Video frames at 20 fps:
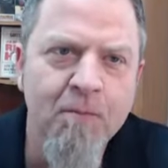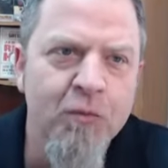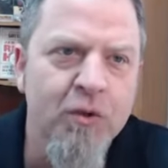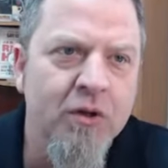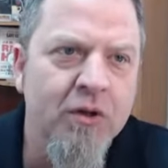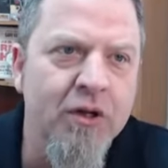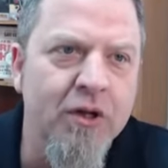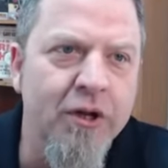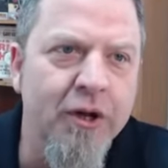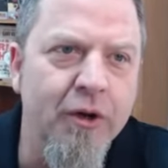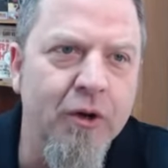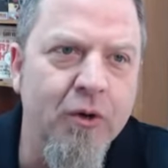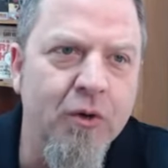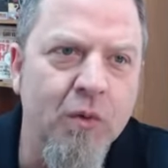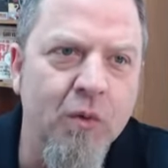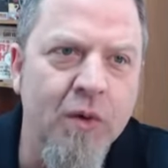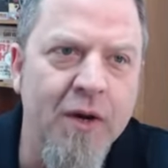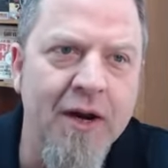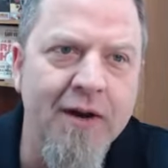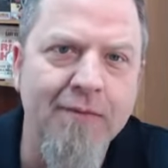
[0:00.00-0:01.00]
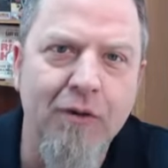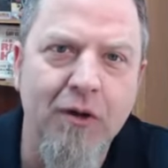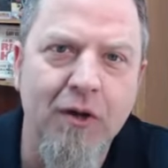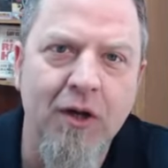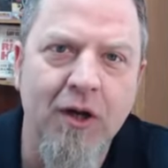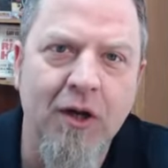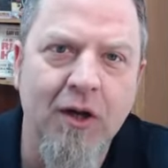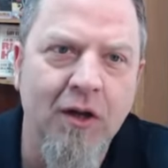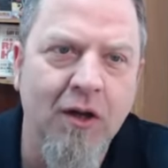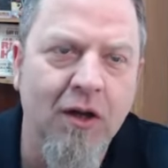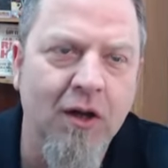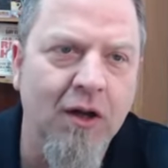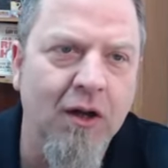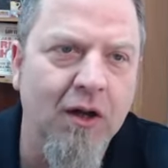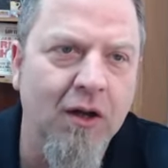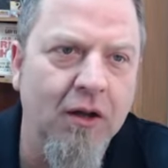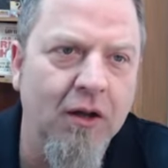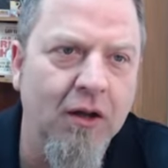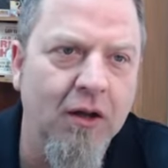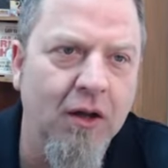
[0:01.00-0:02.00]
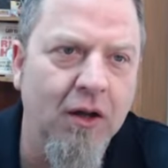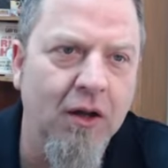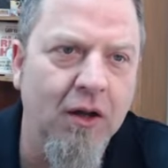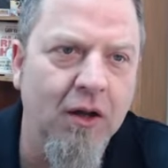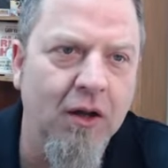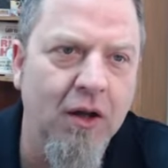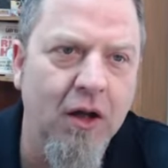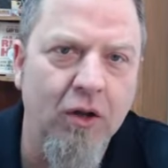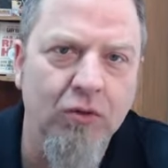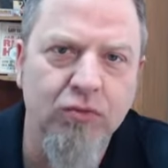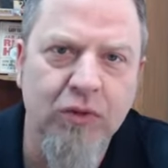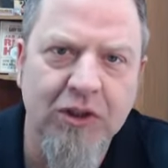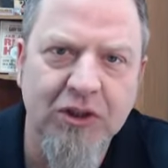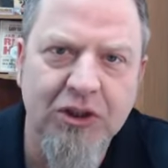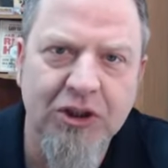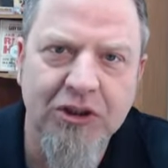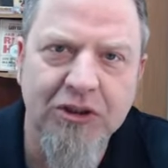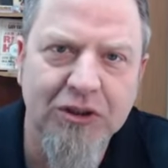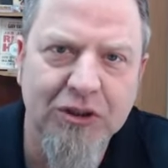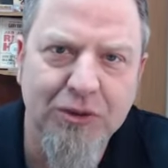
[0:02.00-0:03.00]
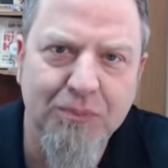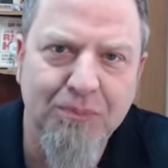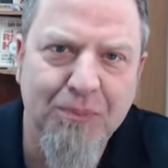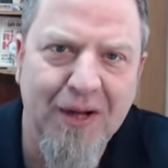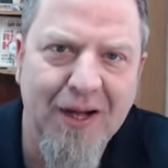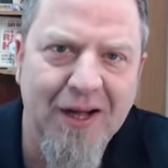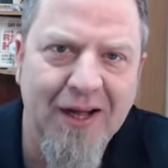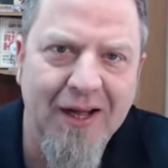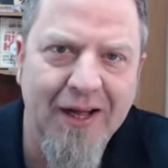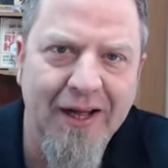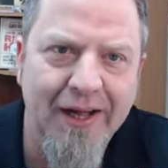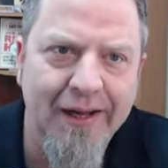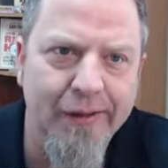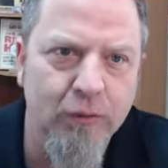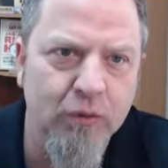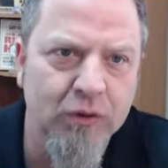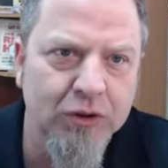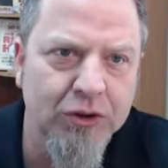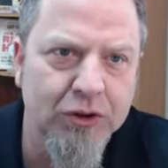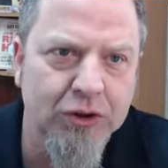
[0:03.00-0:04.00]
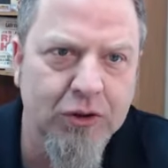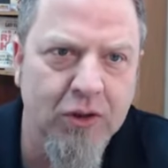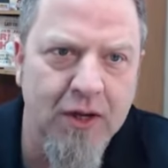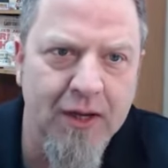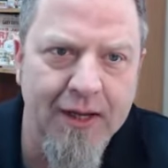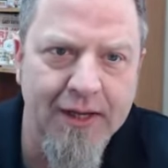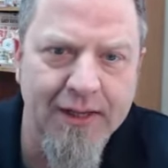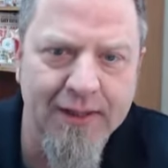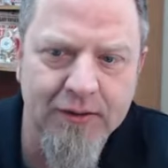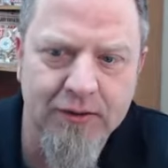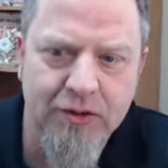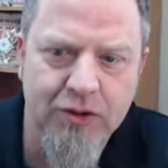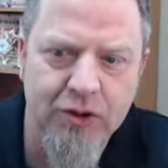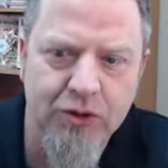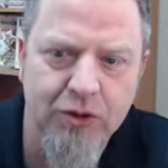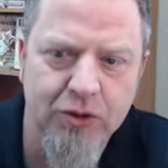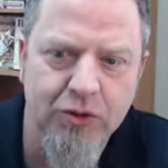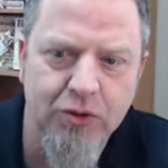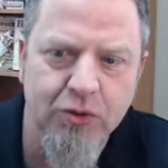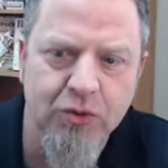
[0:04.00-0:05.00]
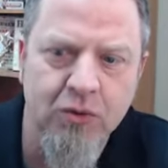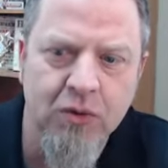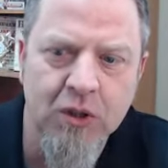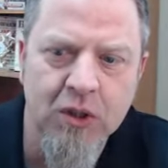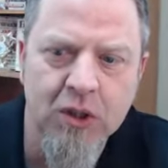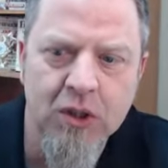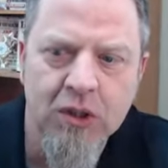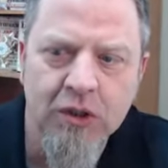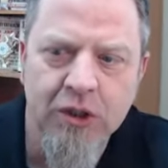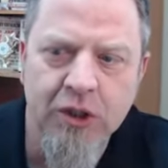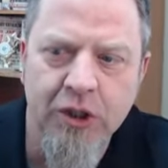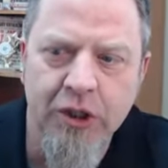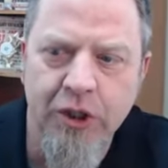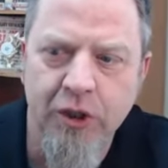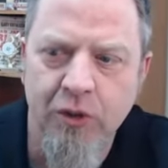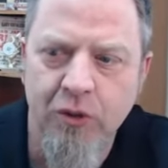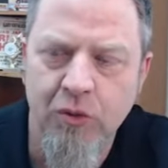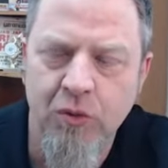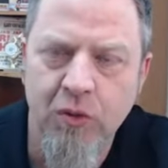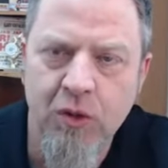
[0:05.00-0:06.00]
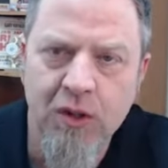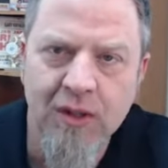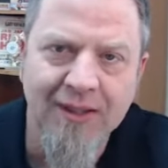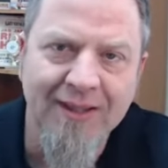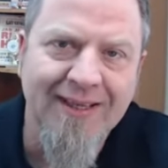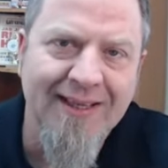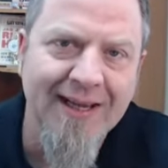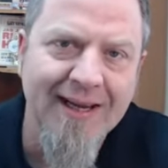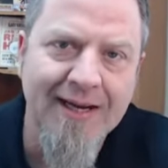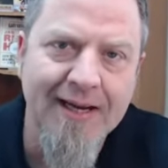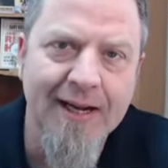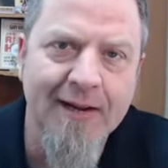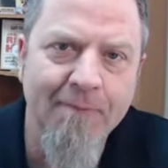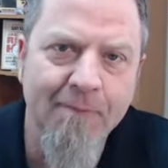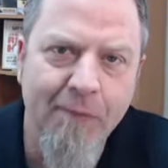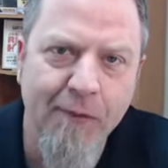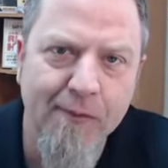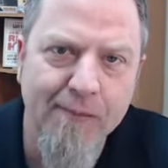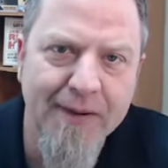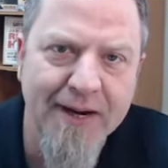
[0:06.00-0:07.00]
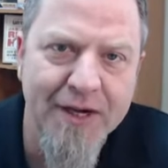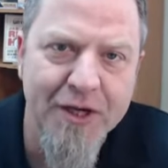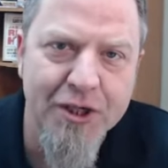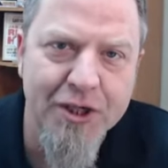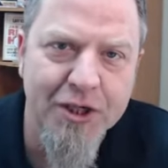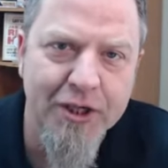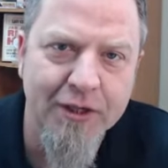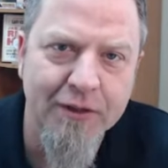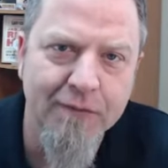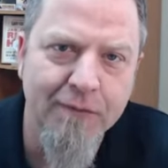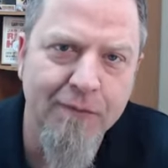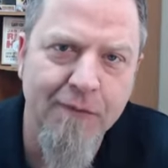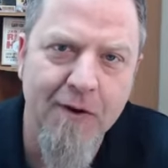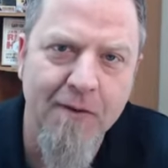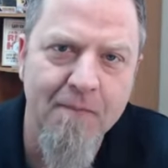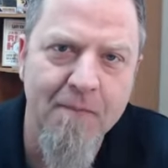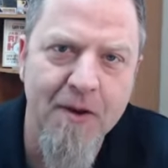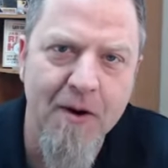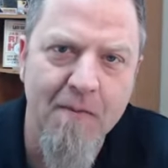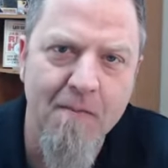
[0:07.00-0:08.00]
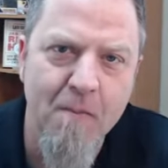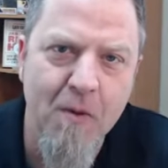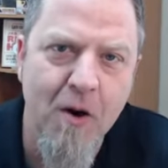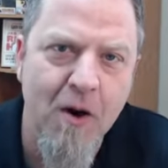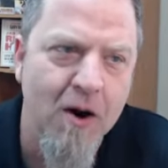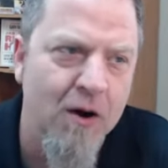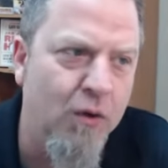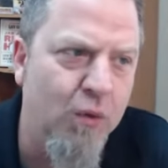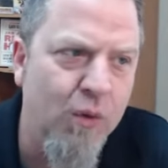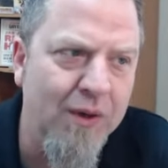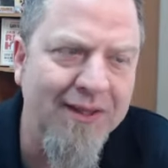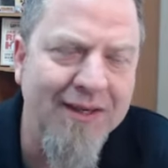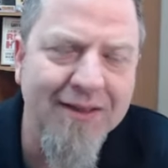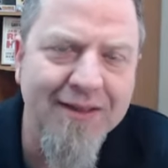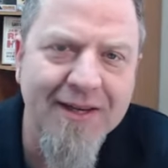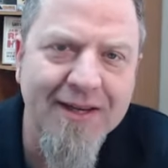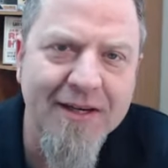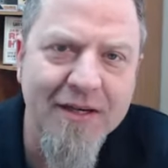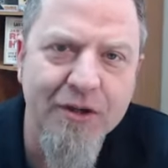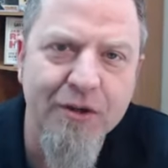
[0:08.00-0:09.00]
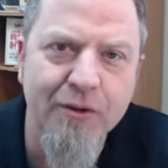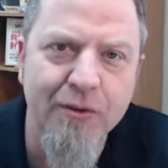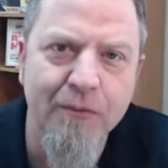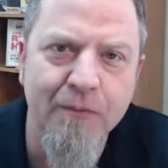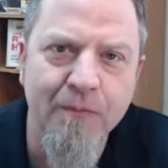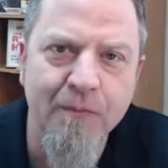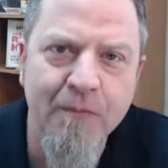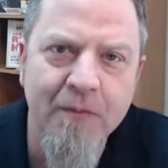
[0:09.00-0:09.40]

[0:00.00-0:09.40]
you know, whenever a, a, a Russian spy was trying to, you know, get information from their mark, what did they do?